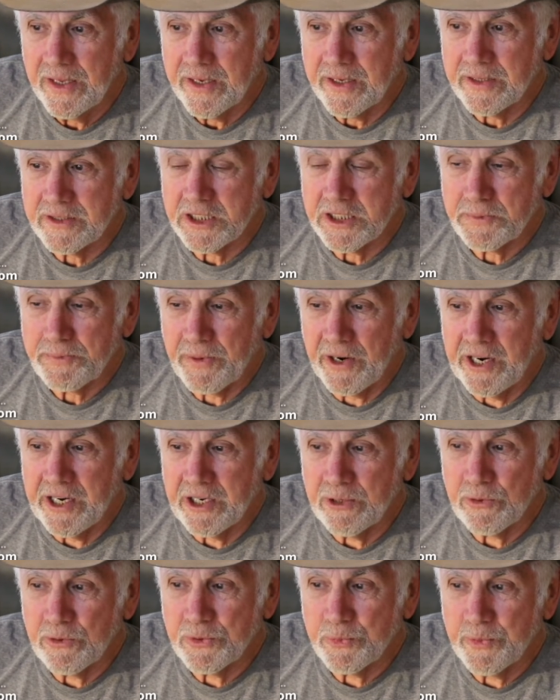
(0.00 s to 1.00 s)

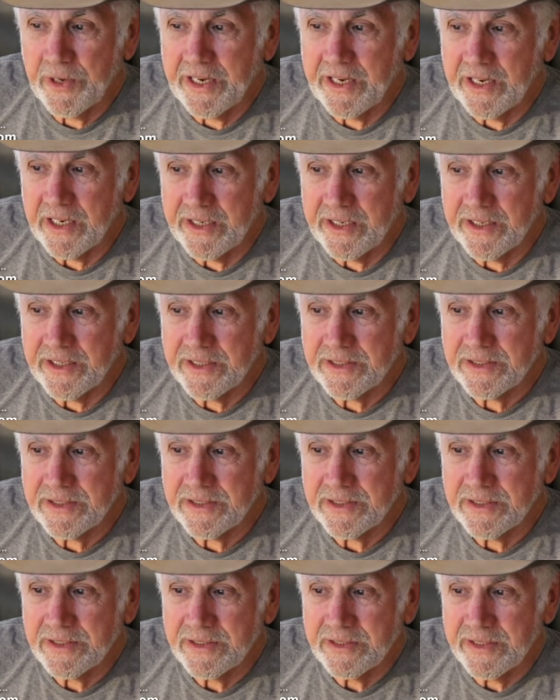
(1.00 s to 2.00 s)
Conspiring with
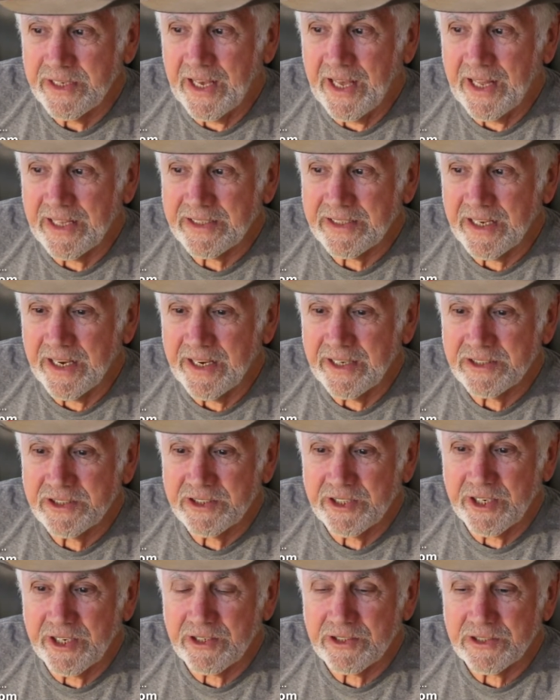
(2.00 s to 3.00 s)
WikiLeaks, the
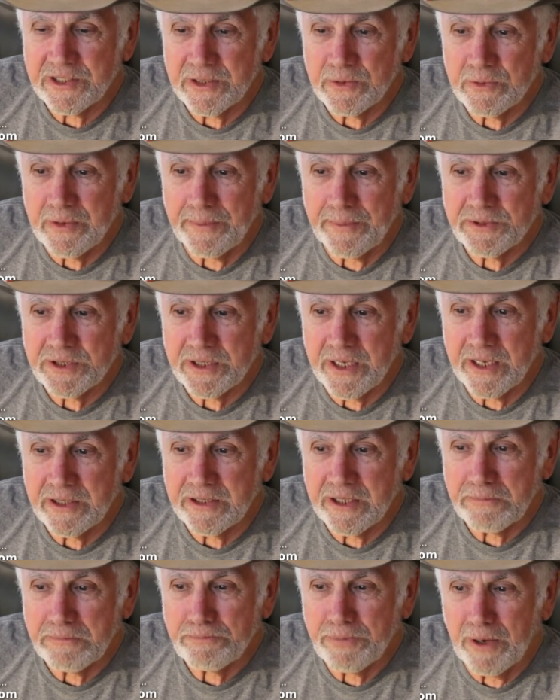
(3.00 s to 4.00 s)
anti-secrecy
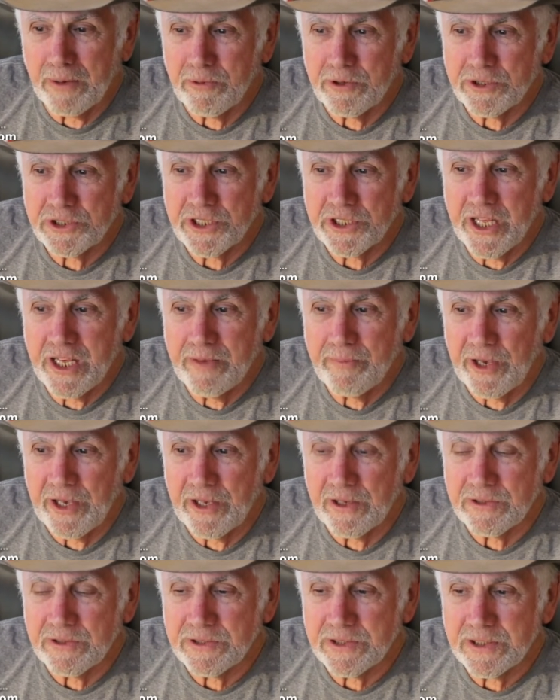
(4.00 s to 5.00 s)
website that published
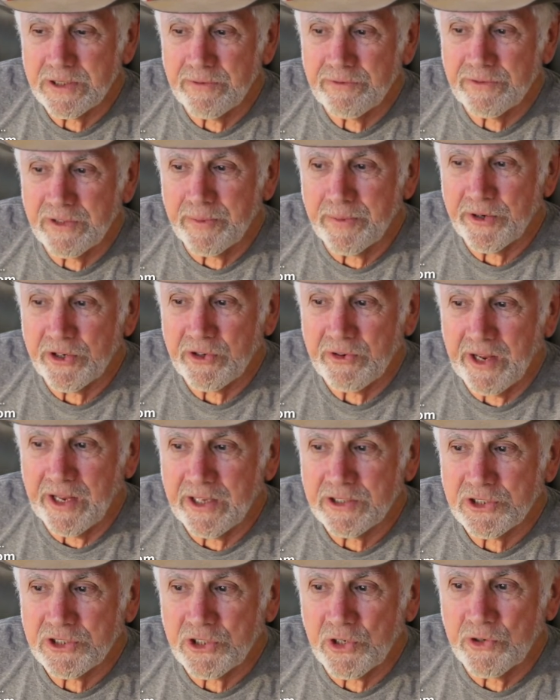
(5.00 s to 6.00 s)
emails of
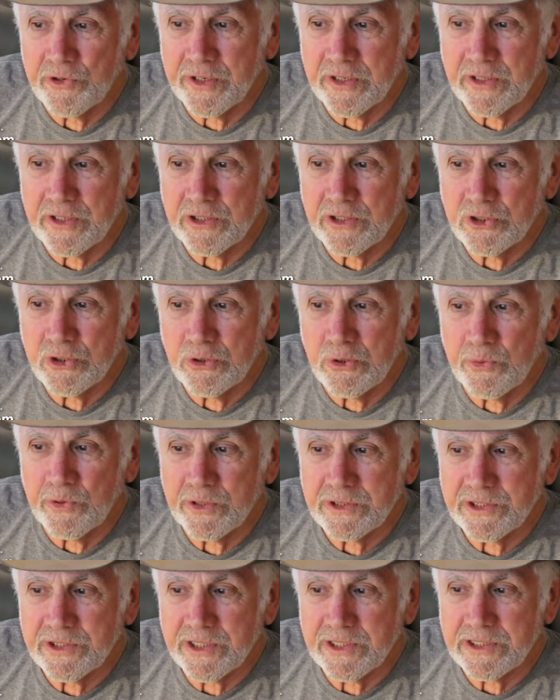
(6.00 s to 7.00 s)
Democrats during the
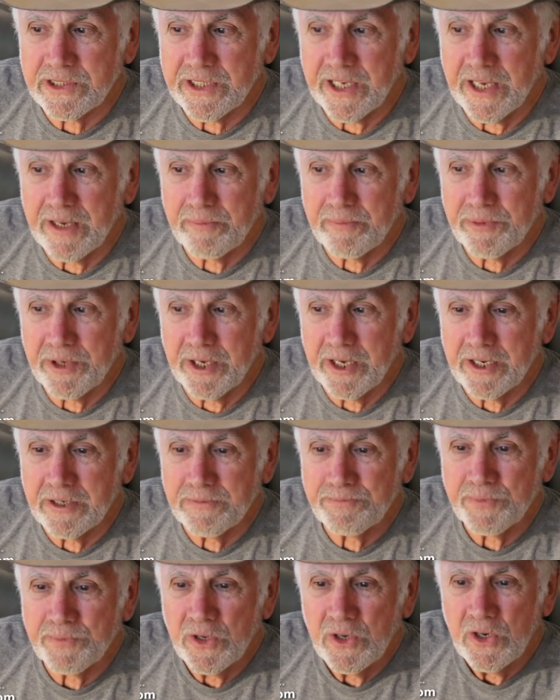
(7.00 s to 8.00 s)
2016
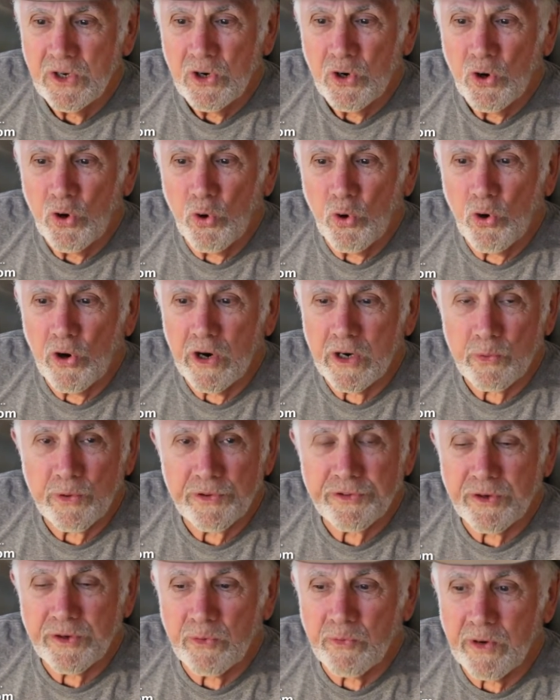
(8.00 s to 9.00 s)
campaign, or
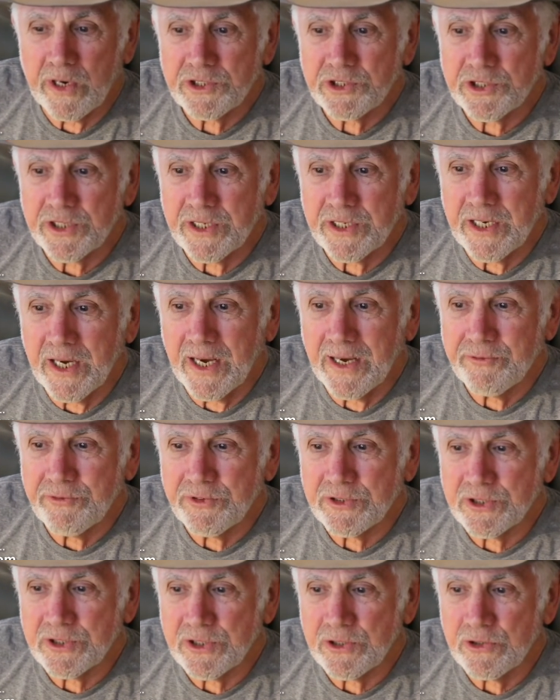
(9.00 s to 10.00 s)
with the Russian
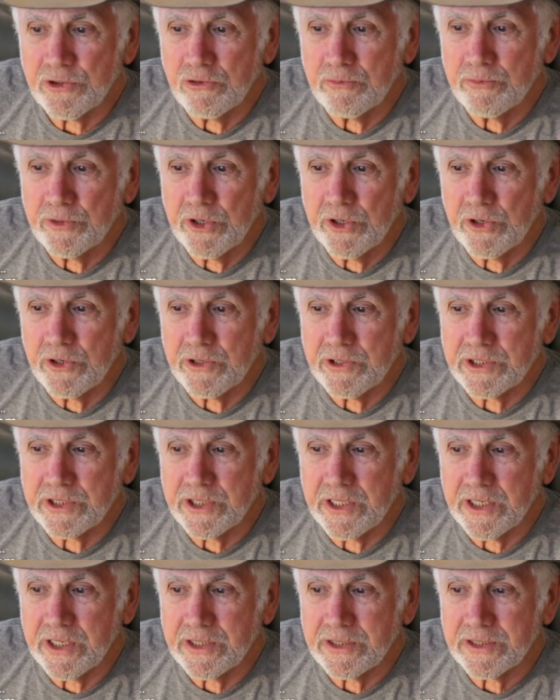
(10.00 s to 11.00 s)
officer whom Mueller
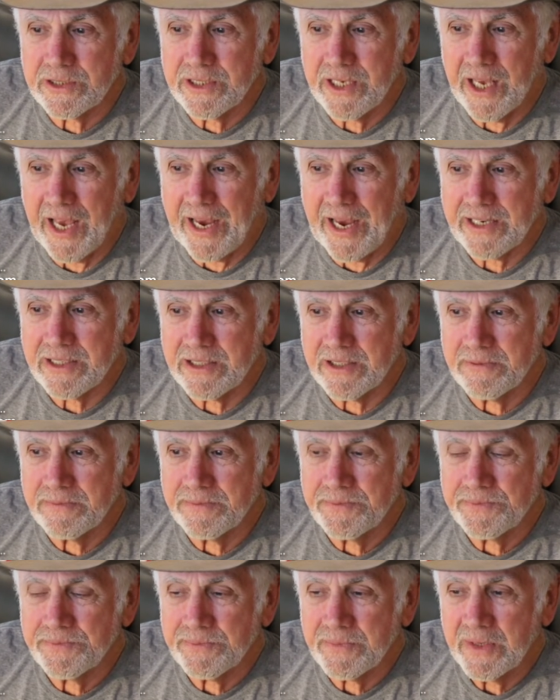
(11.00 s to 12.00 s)
says hacked
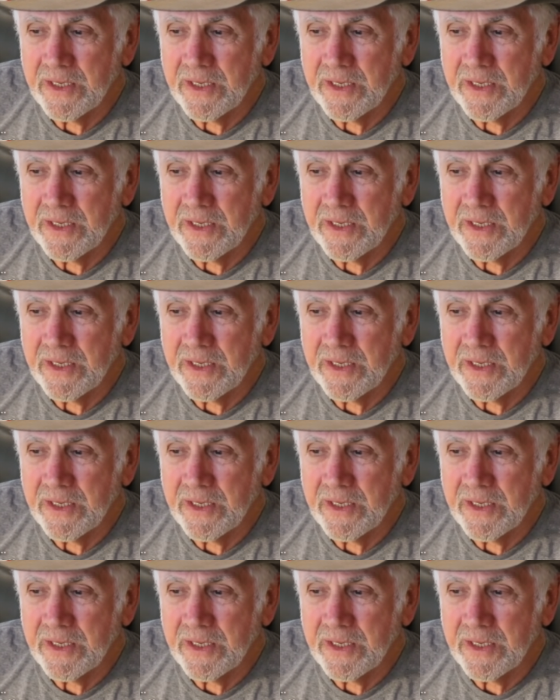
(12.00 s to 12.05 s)
them.